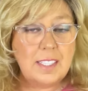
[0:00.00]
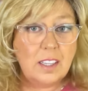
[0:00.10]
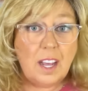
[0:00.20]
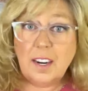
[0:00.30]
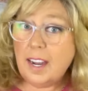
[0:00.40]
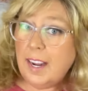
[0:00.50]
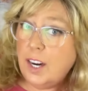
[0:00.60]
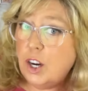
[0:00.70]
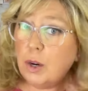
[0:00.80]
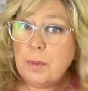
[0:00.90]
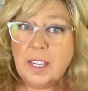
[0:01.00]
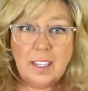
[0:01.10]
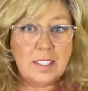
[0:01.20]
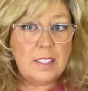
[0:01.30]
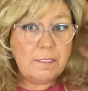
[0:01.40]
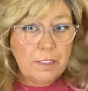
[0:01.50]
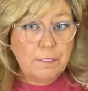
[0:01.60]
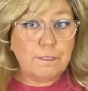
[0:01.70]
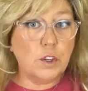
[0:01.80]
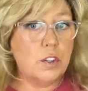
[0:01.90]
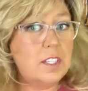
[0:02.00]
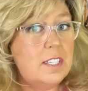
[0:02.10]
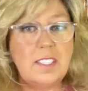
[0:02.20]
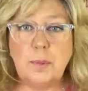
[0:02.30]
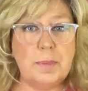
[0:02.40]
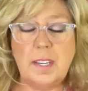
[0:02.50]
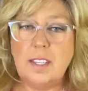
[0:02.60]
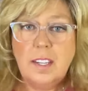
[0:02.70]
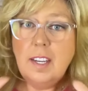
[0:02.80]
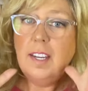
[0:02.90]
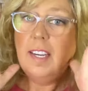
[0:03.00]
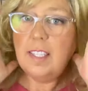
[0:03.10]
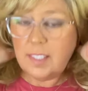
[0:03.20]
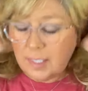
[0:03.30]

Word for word: a lot of hair because of the fullness, but it's